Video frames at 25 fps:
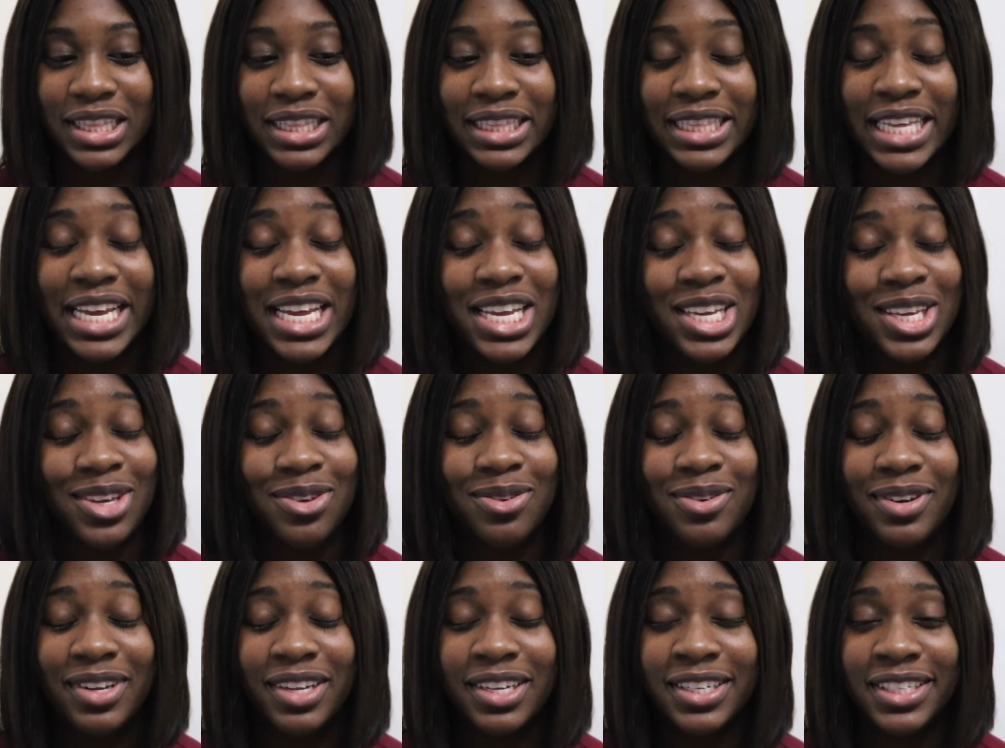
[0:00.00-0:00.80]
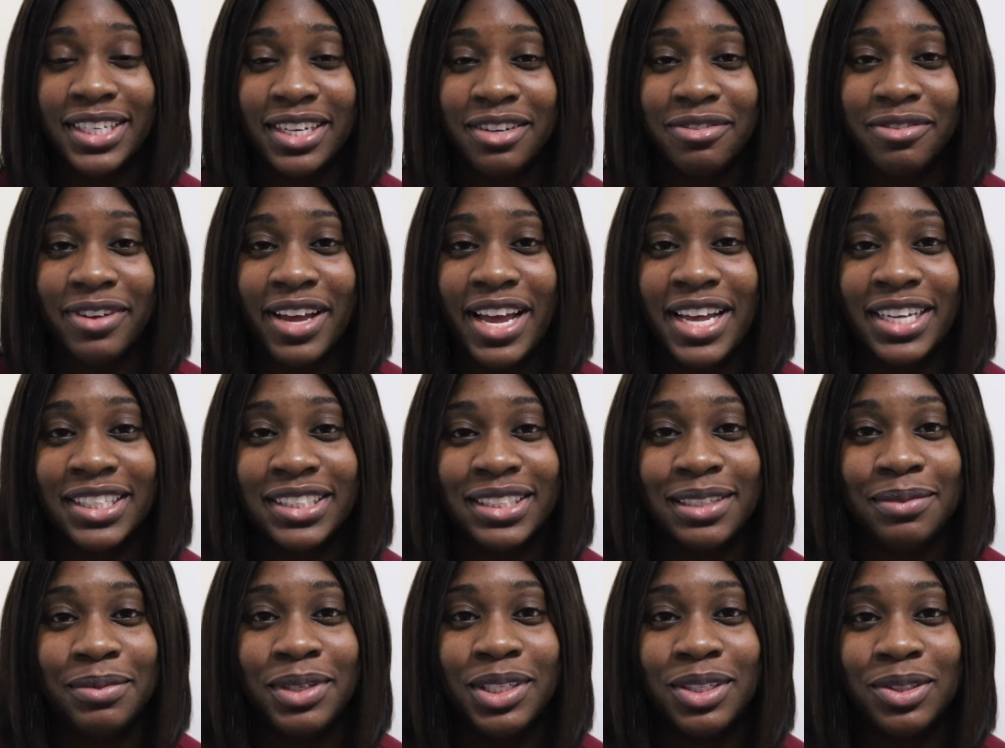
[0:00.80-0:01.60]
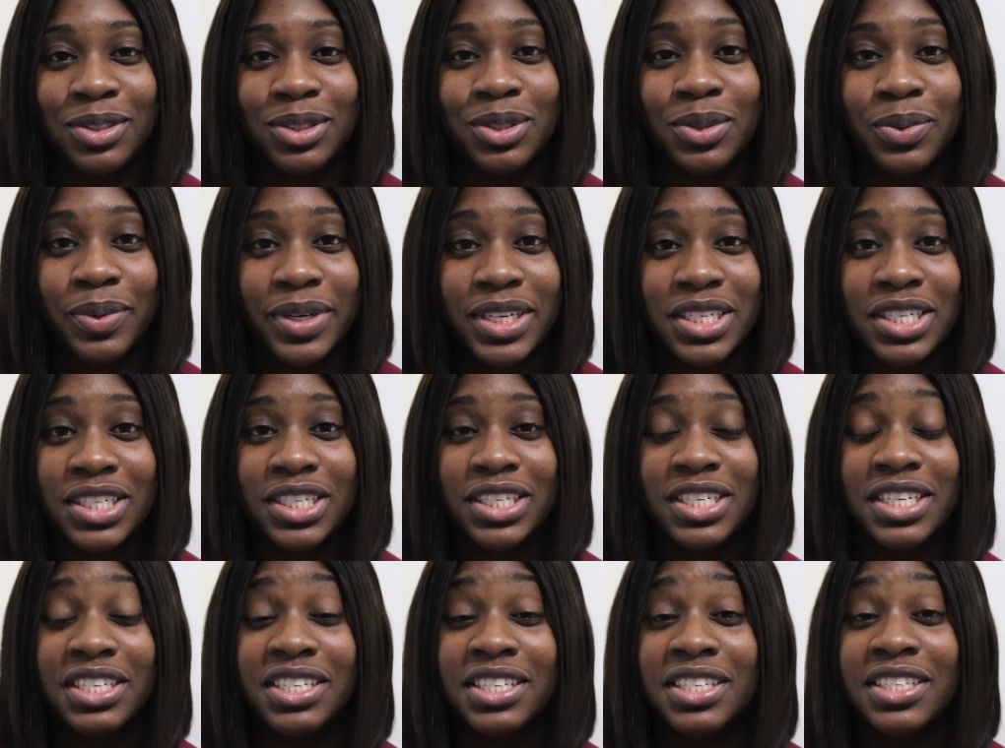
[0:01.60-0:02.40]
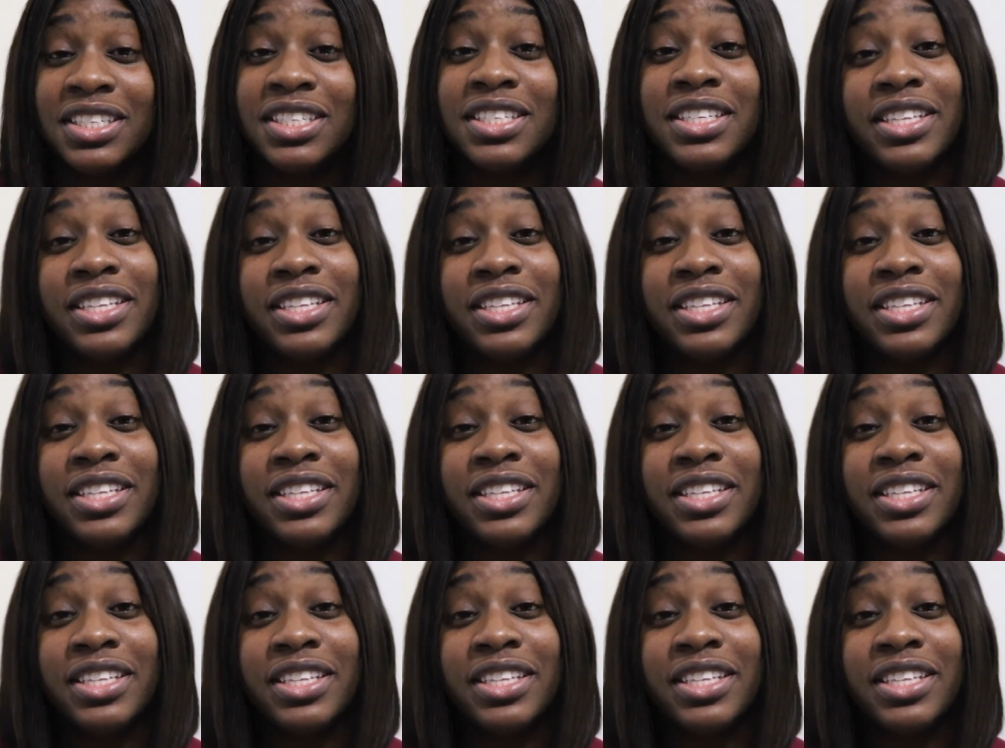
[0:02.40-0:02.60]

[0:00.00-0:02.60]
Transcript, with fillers: Thank you, D J, for asking me those questions.